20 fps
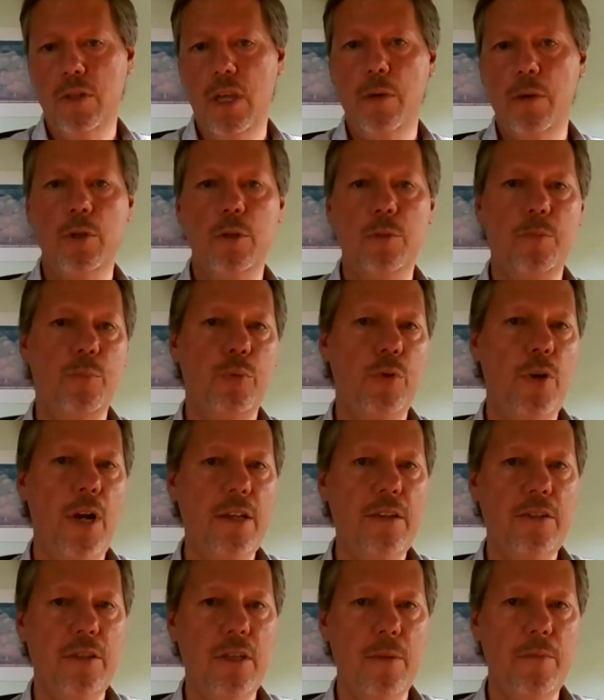they would
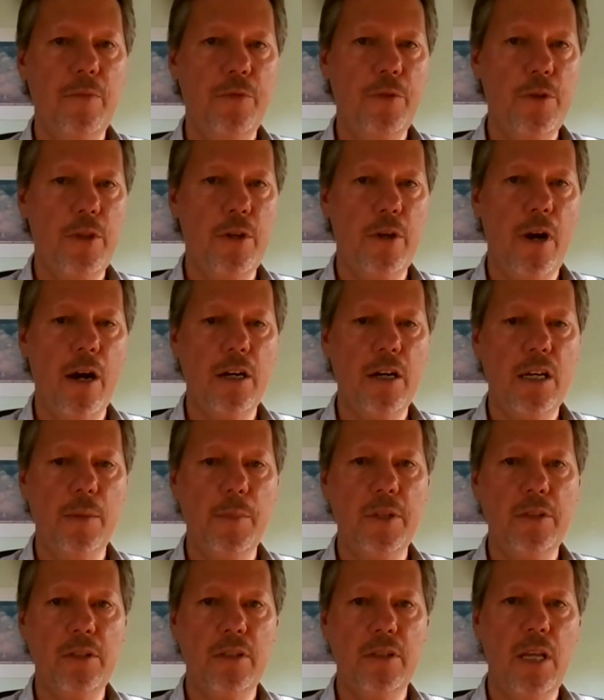press them for their
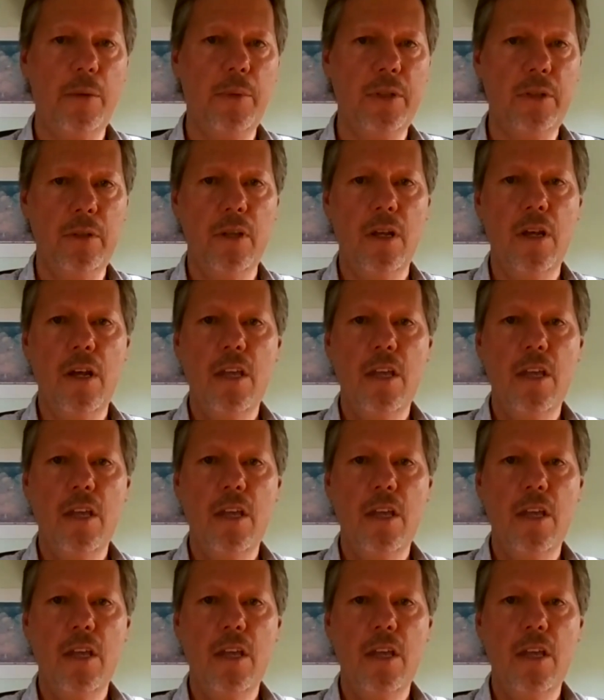arguments, and they would